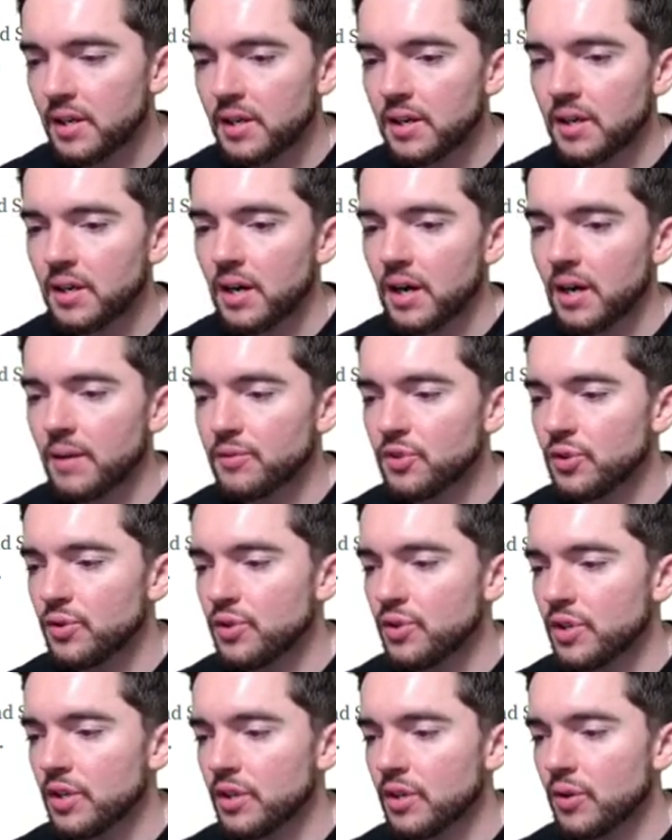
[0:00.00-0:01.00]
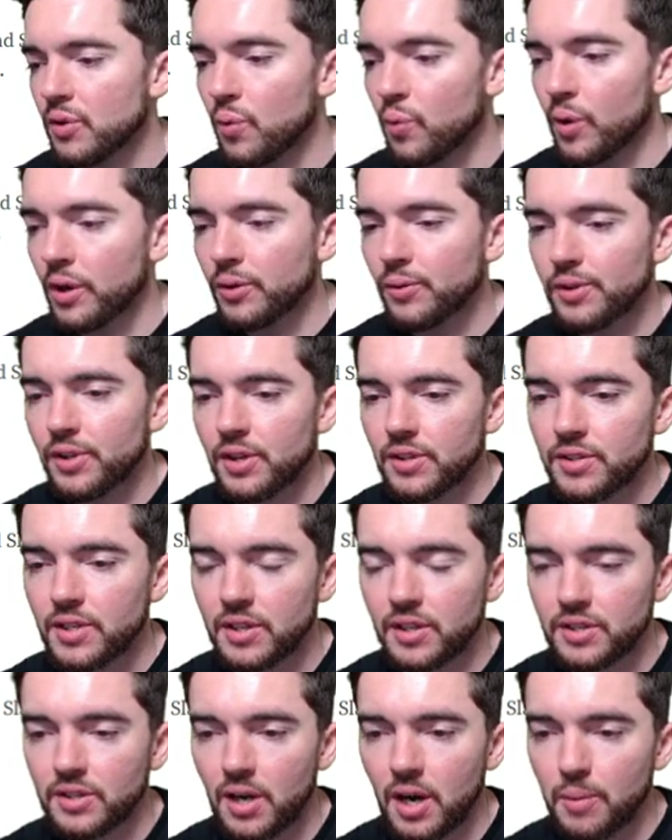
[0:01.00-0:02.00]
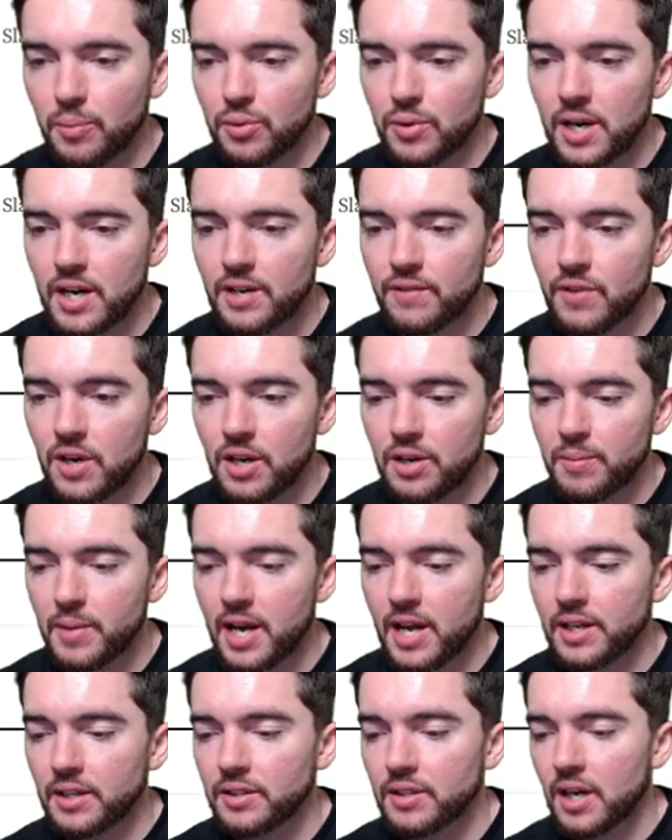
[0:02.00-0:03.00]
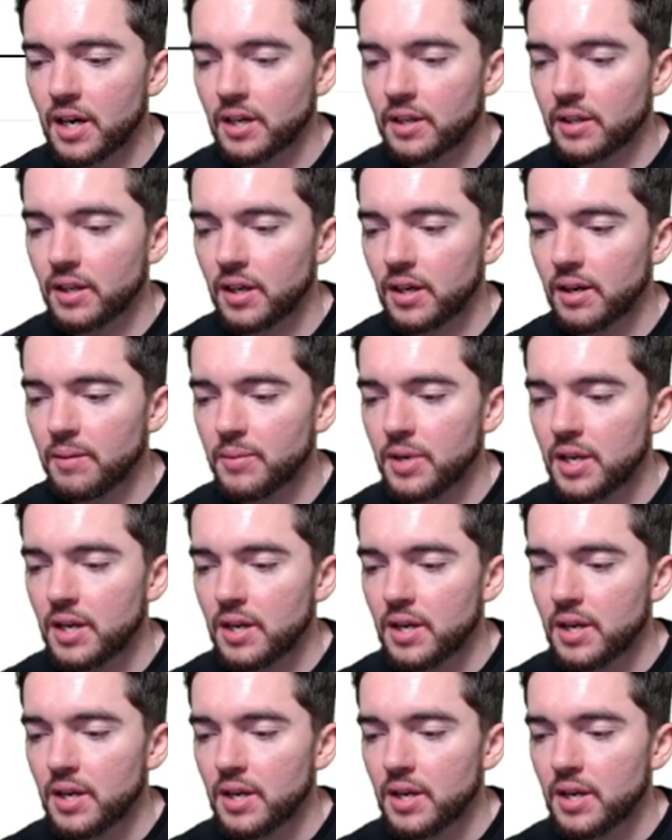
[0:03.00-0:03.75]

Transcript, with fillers: Um, so you can go to work with us at the top right of automattic.com.